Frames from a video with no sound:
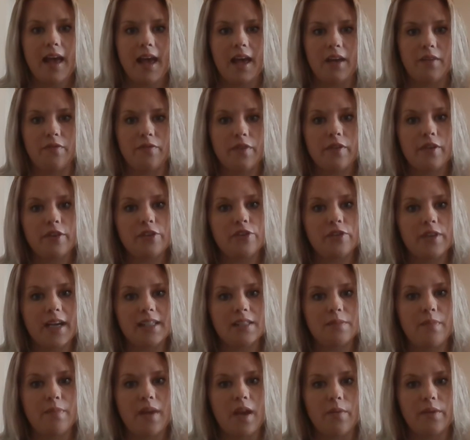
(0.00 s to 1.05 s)
and further
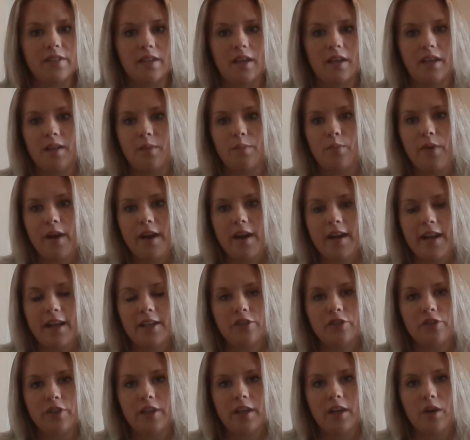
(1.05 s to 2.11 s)
stress may result in brain
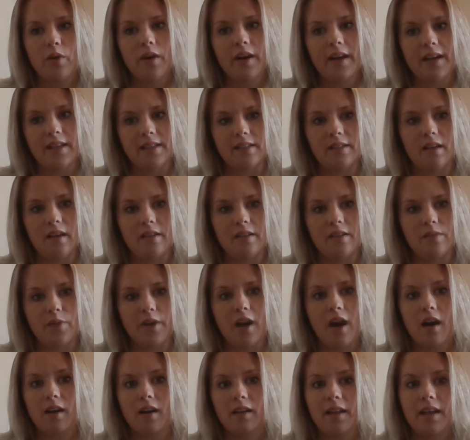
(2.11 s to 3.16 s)
injury or insult,
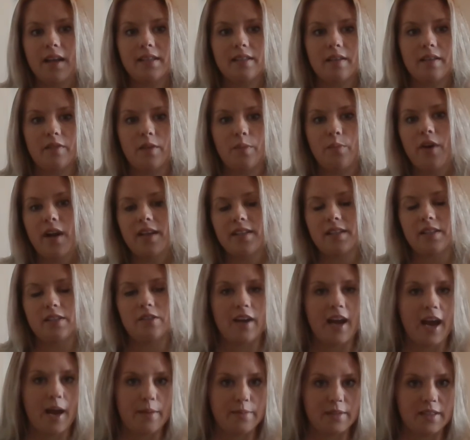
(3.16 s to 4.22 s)
regardless of the presence
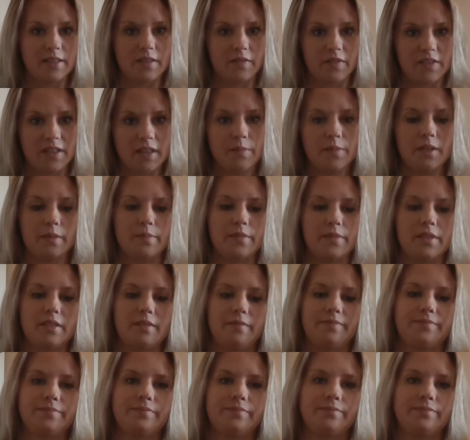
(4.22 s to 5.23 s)
or absence of symptoms.